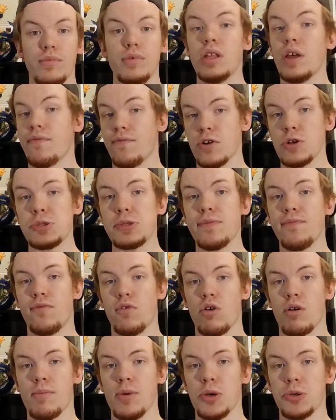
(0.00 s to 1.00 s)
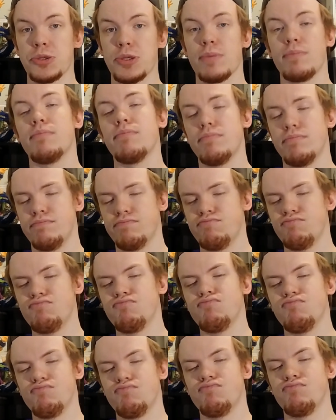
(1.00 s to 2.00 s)
Now, first and foremost,
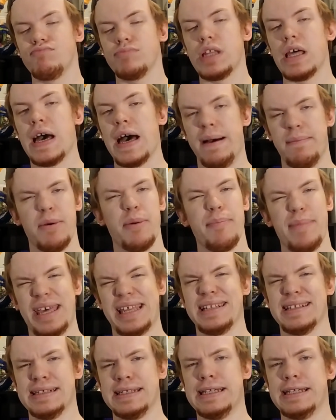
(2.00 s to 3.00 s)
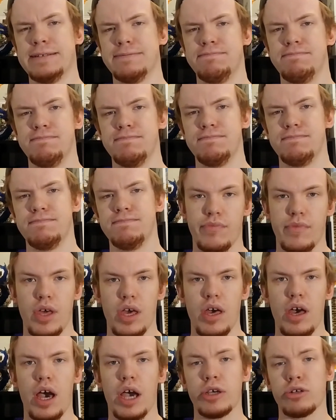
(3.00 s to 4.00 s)
I'm a
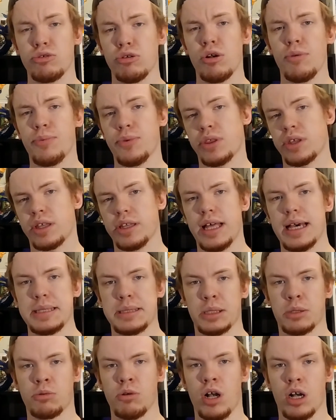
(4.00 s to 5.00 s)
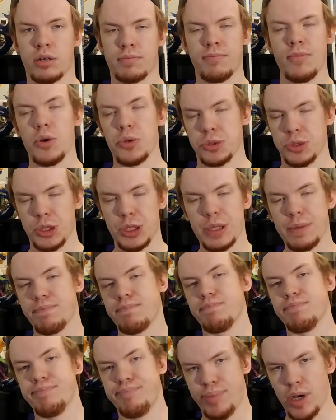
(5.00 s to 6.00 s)
metalhead. I grew up with classic rock, mostly
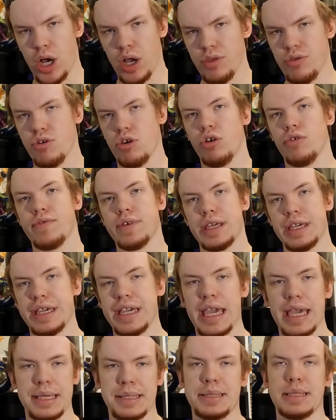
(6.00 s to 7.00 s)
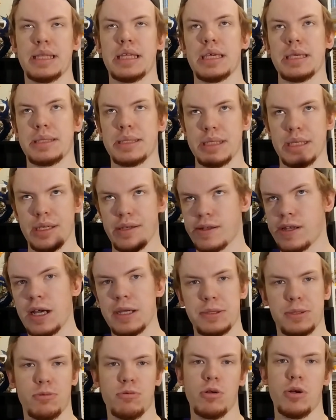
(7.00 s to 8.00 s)
Bon Jovi, A C D C,
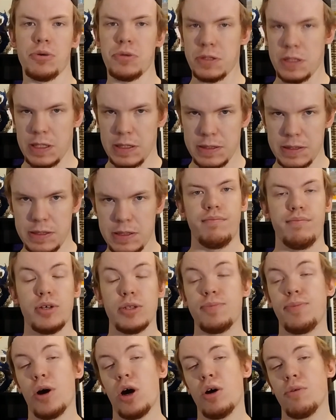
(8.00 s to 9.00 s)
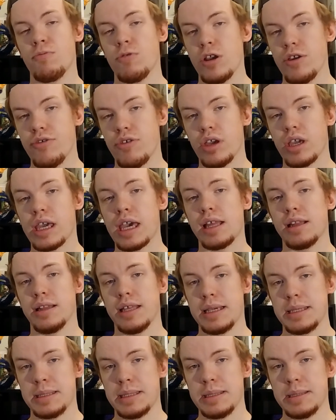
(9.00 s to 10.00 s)
Guns N' Roses, but upon reaching
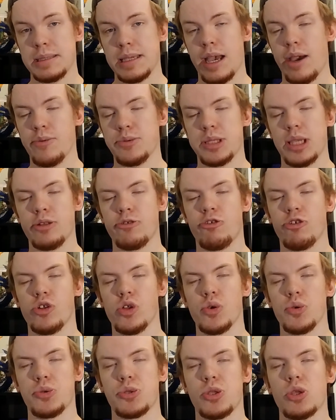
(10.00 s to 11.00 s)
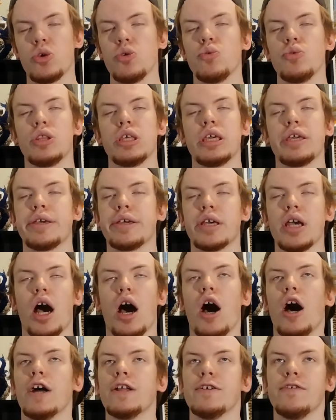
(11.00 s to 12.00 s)
adolescence, I was introduced to the
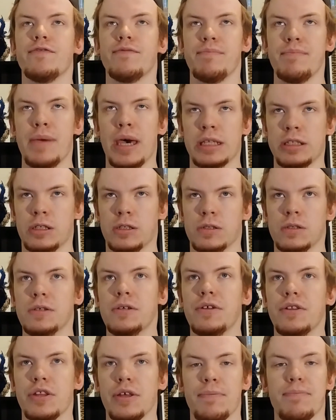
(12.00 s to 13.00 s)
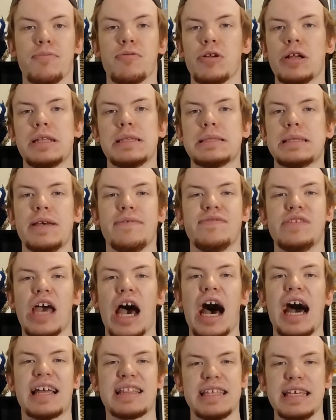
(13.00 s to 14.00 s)
god of metal, the Prince of
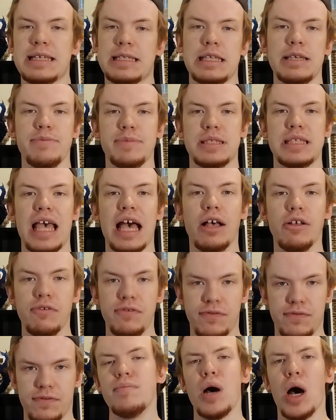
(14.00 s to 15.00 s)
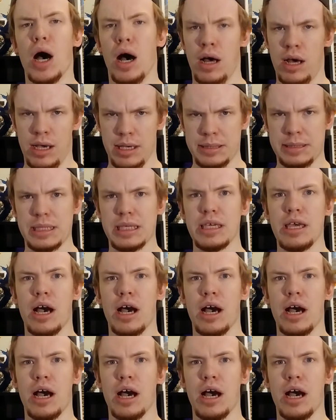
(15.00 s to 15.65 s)
Darkness himself, Ozzy